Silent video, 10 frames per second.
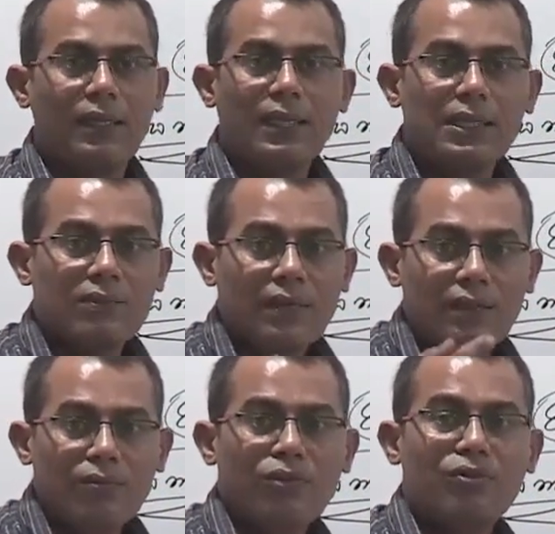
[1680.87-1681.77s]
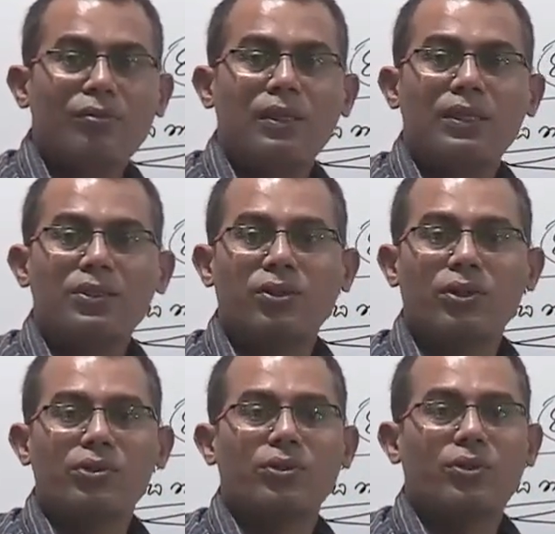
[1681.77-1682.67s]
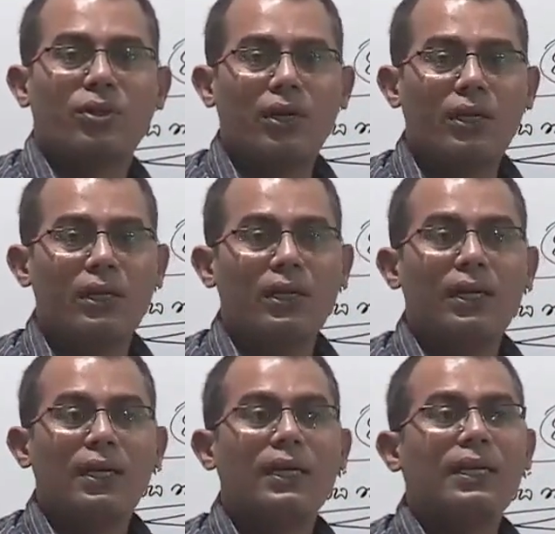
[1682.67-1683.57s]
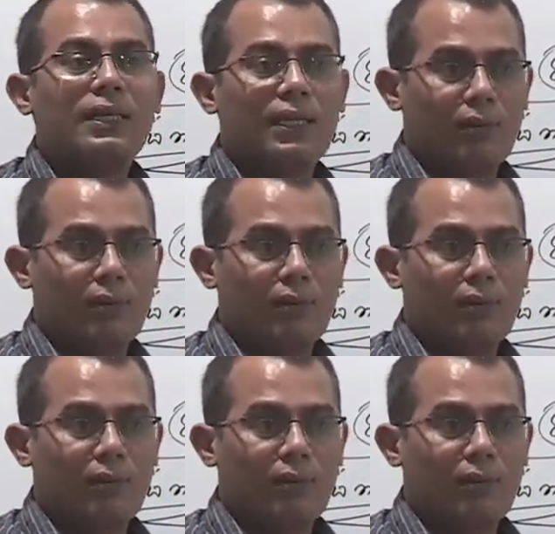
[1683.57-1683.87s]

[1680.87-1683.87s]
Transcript: That's why the movement is also called radial